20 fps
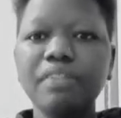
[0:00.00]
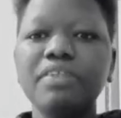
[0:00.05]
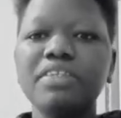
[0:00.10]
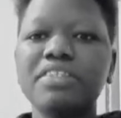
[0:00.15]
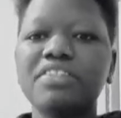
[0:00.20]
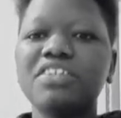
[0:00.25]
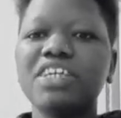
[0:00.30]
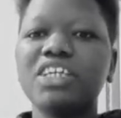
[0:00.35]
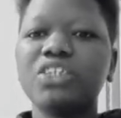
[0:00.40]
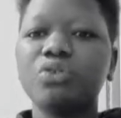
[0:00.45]

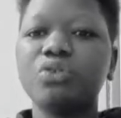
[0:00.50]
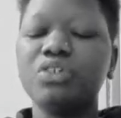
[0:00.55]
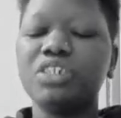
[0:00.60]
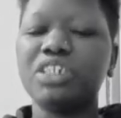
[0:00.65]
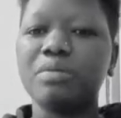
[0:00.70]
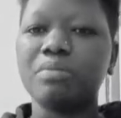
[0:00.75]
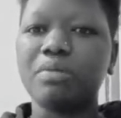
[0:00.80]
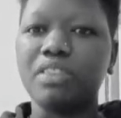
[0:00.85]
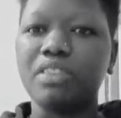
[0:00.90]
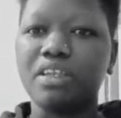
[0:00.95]
just to
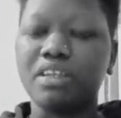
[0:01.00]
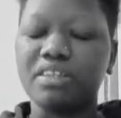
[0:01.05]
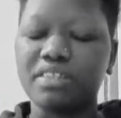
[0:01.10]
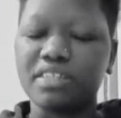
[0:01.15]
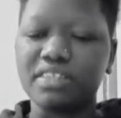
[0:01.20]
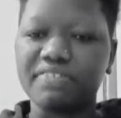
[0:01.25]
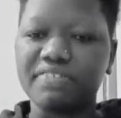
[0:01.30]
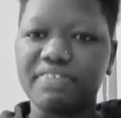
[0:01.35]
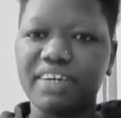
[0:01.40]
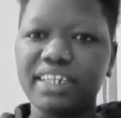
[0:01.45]
determine the
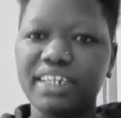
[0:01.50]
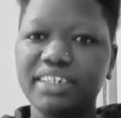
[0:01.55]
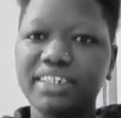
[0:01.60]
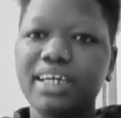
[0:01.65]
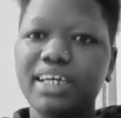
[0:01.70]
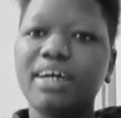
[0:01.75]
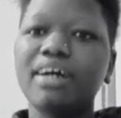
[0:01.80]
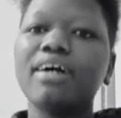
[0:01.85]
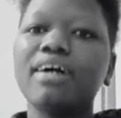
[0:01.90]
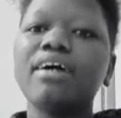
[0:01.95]
rhesus
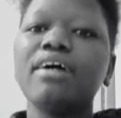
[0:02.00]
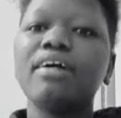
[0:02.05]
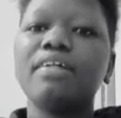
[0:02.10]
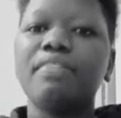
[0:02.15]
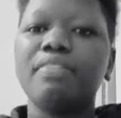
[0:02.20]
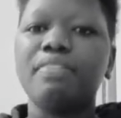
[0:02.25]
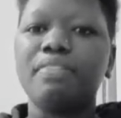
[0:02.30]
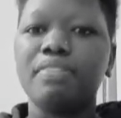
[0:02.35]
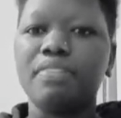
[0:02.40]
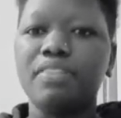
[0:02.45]
factor.
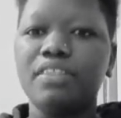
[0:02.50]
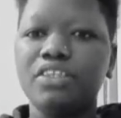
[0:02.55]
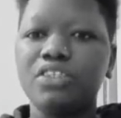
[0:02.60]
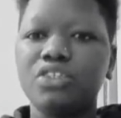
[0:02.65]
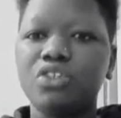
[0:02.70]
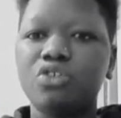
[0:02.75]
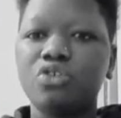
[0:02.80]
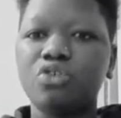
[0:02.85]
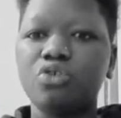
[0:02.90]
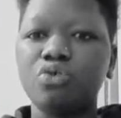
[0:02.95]

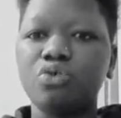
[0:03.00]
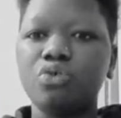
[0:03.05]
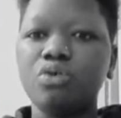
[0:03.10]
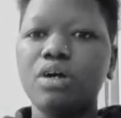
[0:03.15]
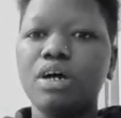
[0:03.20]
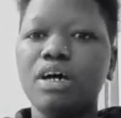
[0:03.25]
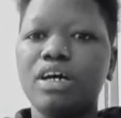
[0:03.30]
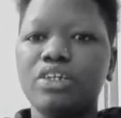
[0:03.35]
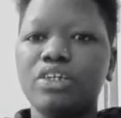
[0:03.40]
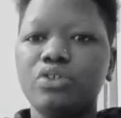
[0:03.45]
These two
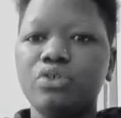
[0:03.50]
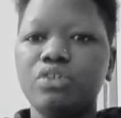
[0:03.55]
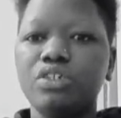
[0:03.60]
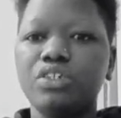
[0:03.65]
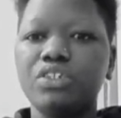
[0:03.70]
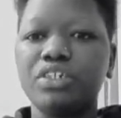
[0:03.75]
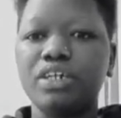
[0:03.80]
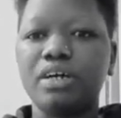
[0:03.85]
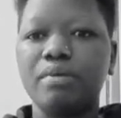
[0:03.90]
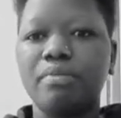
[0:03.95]
are to
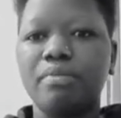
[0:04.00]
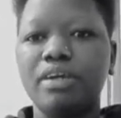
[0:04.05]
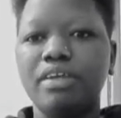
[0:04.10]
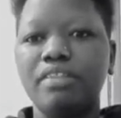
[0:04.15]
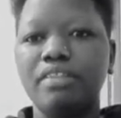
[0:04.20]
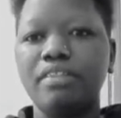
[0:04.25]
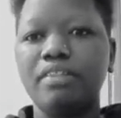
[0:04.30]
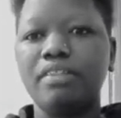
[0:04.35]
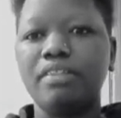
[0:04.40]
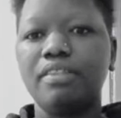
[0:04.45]

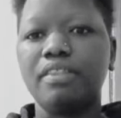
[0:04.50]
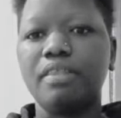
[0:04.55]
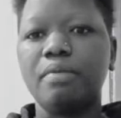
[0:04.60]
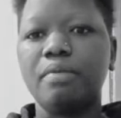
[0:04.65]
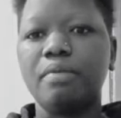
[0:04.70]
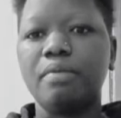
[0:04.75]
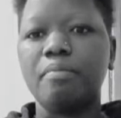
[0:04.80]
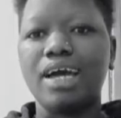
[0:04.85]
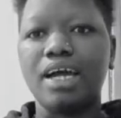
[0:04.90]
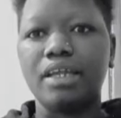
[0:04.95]
determine the
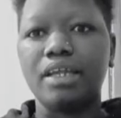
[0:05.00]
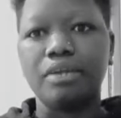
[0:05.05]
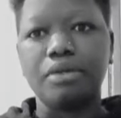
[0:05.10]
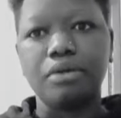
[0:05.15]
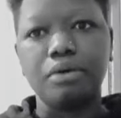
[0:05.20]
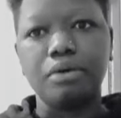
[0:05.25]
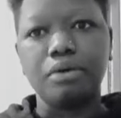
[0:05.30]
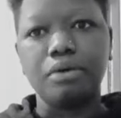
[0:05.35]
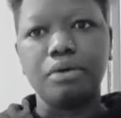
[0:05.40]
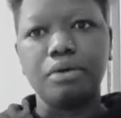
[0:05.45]
blood
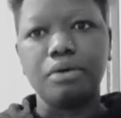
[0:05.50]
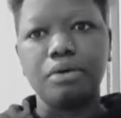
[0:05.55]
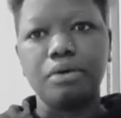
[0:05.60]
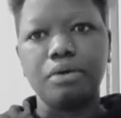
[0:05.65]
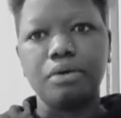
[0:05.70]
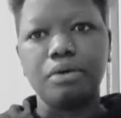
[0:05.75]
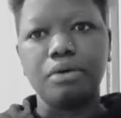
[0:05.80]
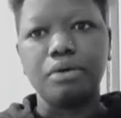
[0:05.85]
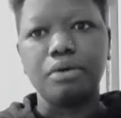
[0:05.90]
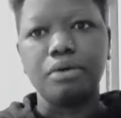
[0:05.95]
group
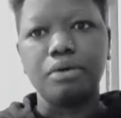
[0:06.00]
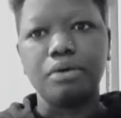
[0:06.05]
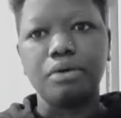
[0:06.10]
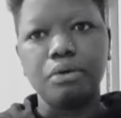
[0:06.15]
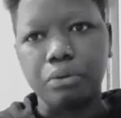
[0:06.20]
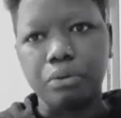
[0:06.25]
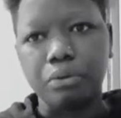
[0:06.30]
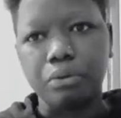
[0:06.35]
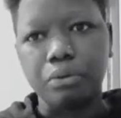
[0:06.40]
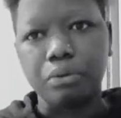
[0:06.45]
of
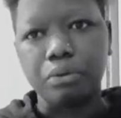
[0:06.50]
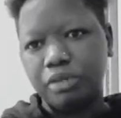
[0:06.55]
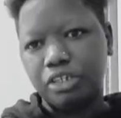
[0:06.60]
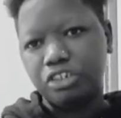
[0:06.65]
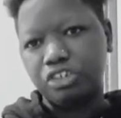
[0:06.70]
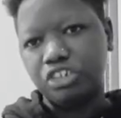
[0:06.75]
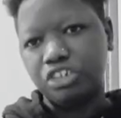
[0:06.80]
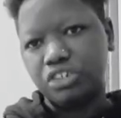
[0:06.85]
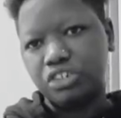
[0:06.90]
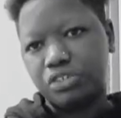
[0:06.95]
that
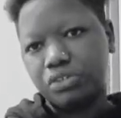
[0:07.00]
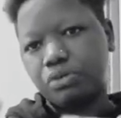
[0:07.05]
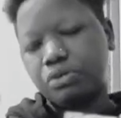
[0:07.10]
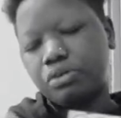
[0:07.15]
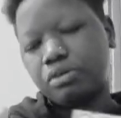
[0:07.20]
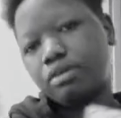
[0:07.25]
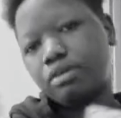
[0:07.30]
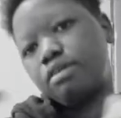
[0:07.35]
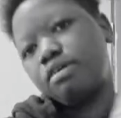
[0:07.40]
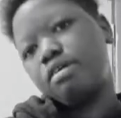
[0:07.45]
patient
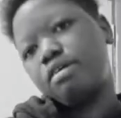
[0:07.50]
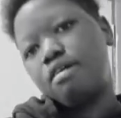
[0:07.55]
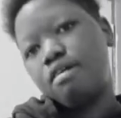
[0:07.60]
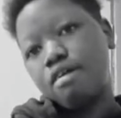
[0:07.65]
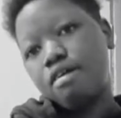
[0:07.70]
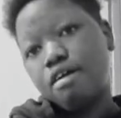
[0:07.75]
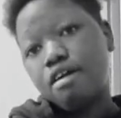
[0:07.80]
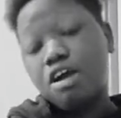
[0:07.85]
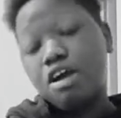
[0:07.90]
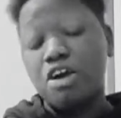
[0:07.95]
or
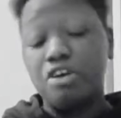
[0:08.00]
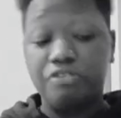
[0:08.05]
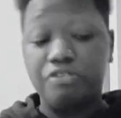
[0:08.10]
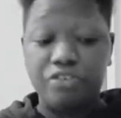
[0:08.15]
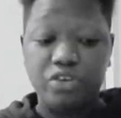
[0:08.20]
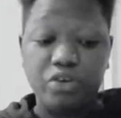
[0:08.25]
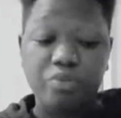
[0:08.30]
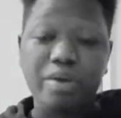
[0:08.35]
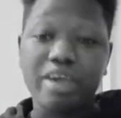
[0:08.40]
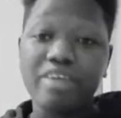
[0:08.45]
of
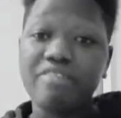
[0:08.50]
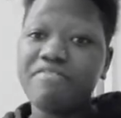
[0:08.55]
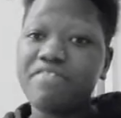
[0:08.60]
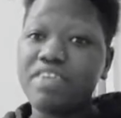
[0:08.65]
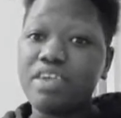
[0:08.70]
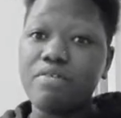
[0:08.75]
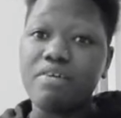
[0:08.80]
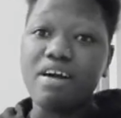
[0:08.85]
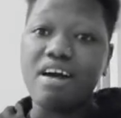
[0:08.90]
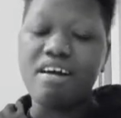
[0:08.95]
you, my
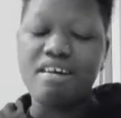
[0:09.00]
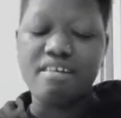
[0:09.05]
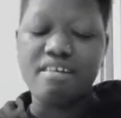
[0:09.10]
viewer.